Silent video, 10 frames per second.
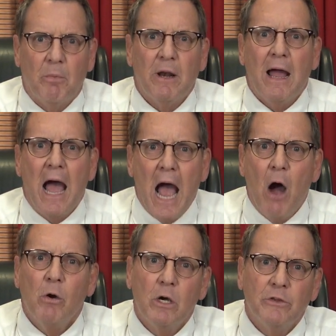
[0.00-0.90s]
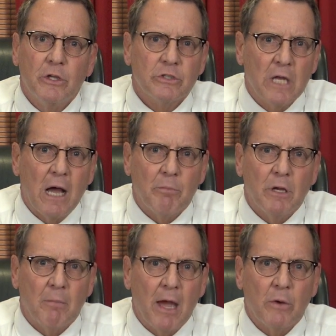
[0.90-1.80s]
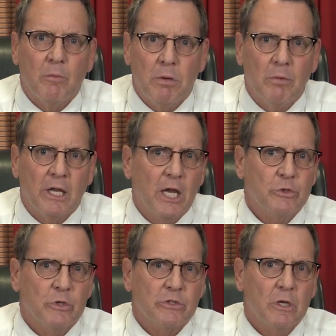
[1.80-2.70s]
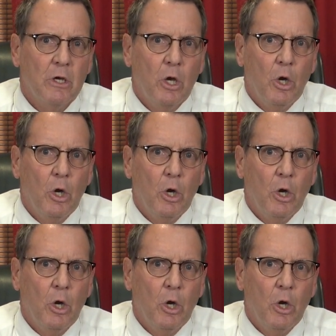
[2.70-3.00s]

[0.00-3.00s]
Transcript: But how could this not be a matter of public interest?